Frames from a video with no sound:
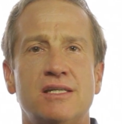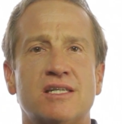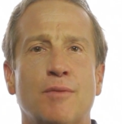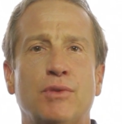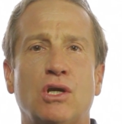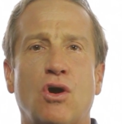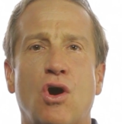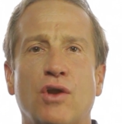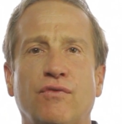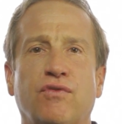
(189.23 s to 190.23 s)
something
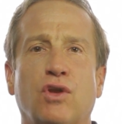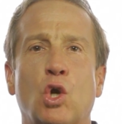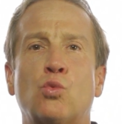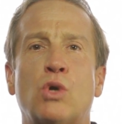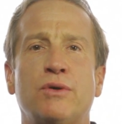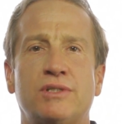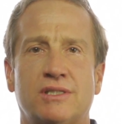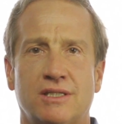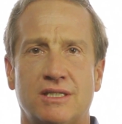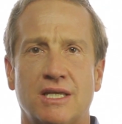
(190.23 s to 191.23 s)
called
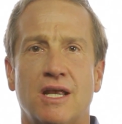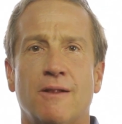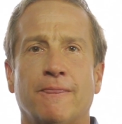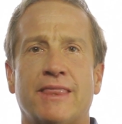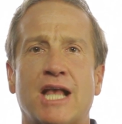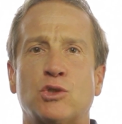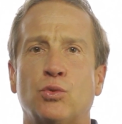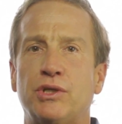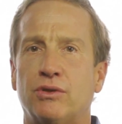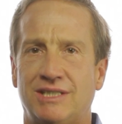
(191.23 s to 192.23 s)
fluorosis. That's
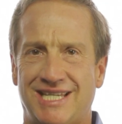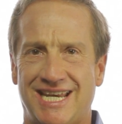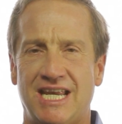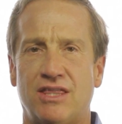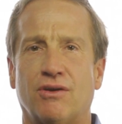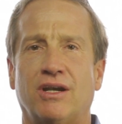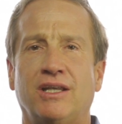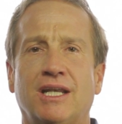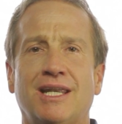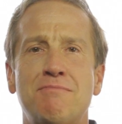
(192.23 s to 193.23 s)
when your teeth are
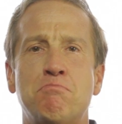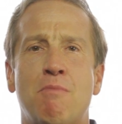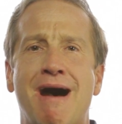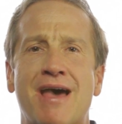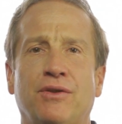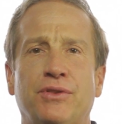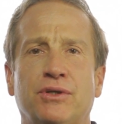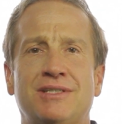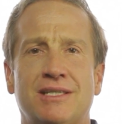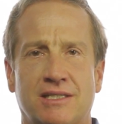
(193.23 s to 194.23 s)
literally mottled,
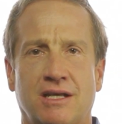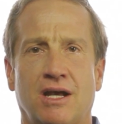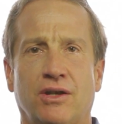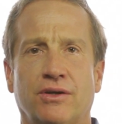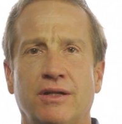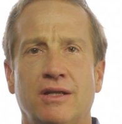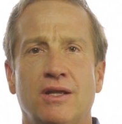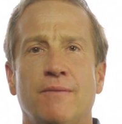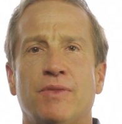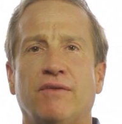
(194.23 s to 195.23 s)
they're discolored.
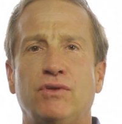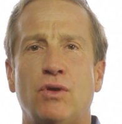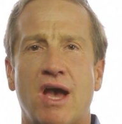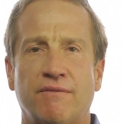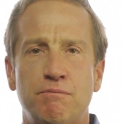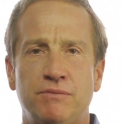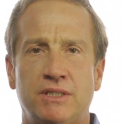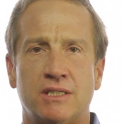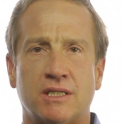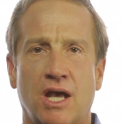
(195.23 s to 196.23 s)
If you have
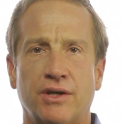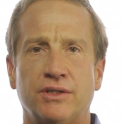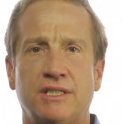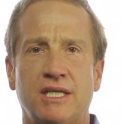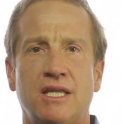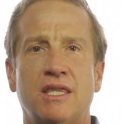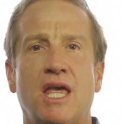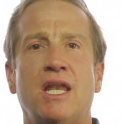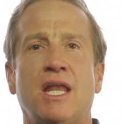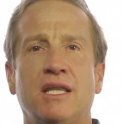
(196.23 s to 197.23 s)
discolored teeth
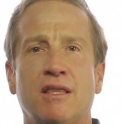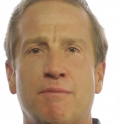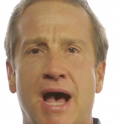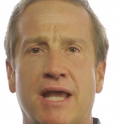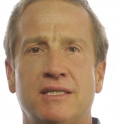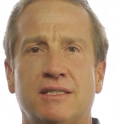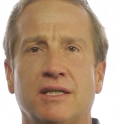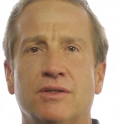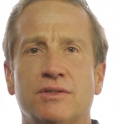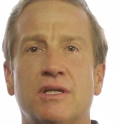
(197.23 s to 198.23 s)
and any of the body
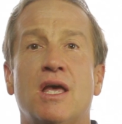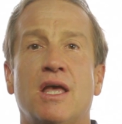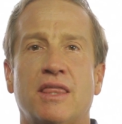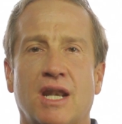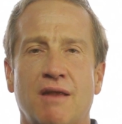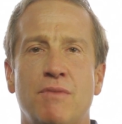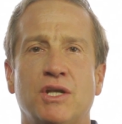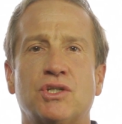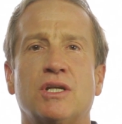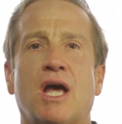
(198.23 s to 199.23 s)
signals that I
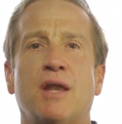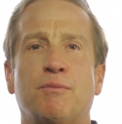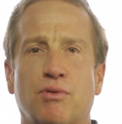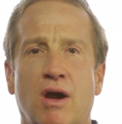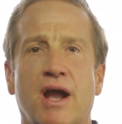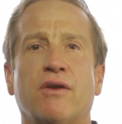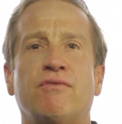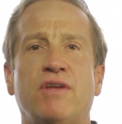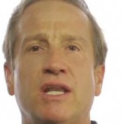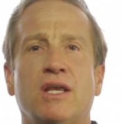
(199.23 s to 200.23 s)
mentioned on prior
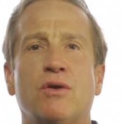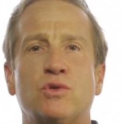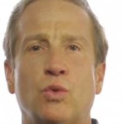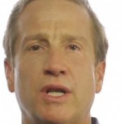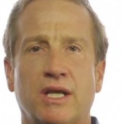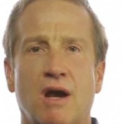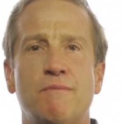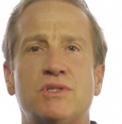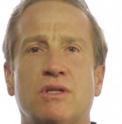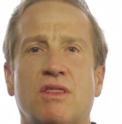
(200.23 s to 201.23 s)
videos when it
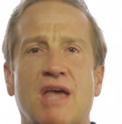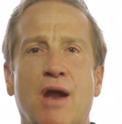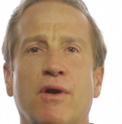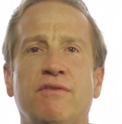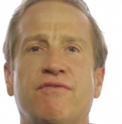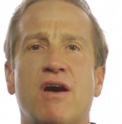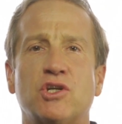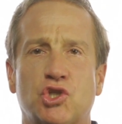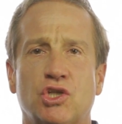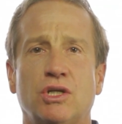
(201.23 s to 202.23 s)
comes to thyroid
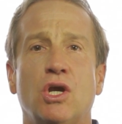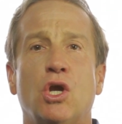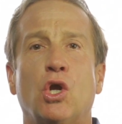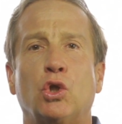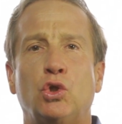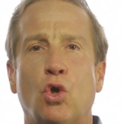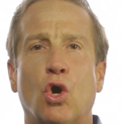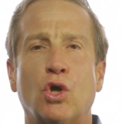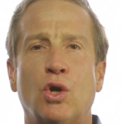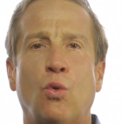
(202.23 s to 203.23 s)
function,
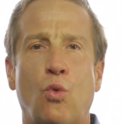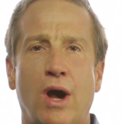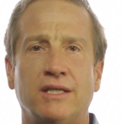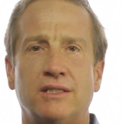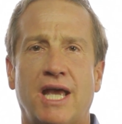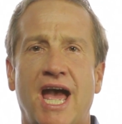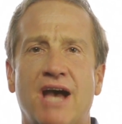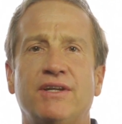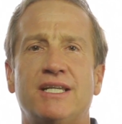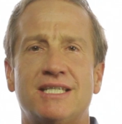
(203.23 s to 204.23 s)
you're going to want to
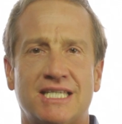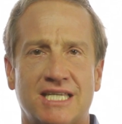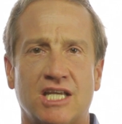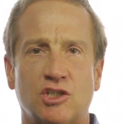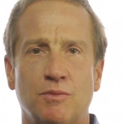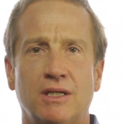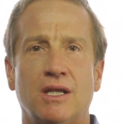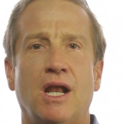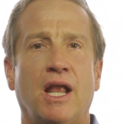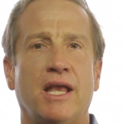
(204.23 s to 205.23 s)
have an assessment
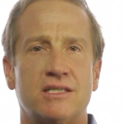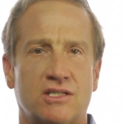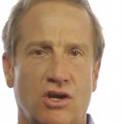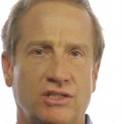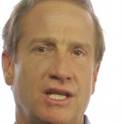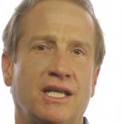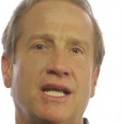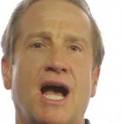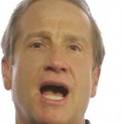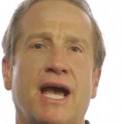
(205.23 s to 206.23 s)
and start
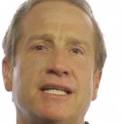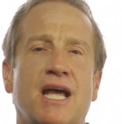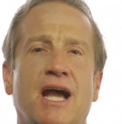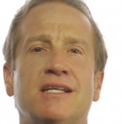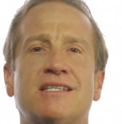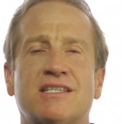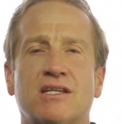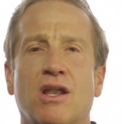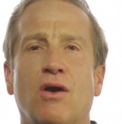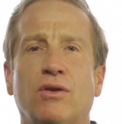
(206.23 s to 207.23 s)
taking iodine
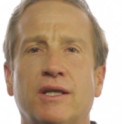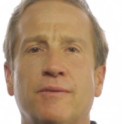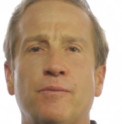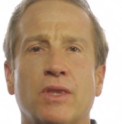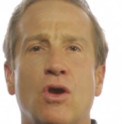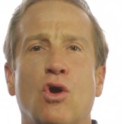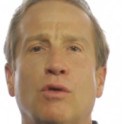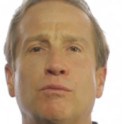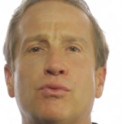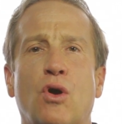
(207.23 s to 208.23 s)
slowly.
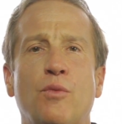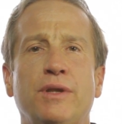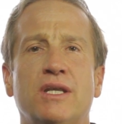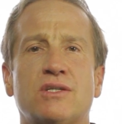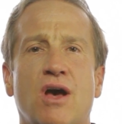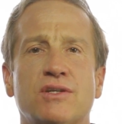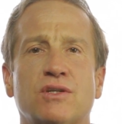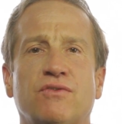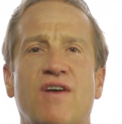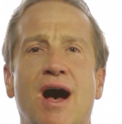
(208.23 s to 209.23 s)
Bromine is
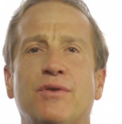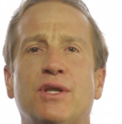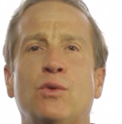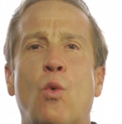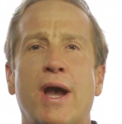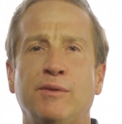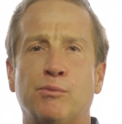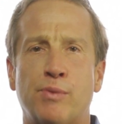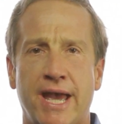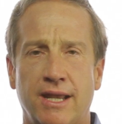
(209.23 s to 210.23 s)
also found in
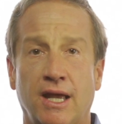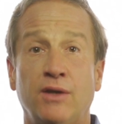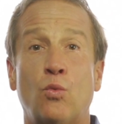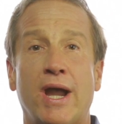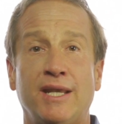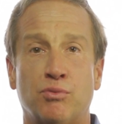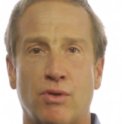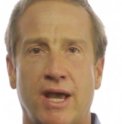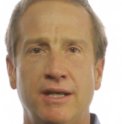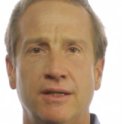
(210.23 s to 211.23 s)
white, bre in white
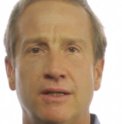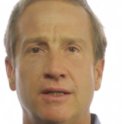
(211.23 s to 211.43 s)
bread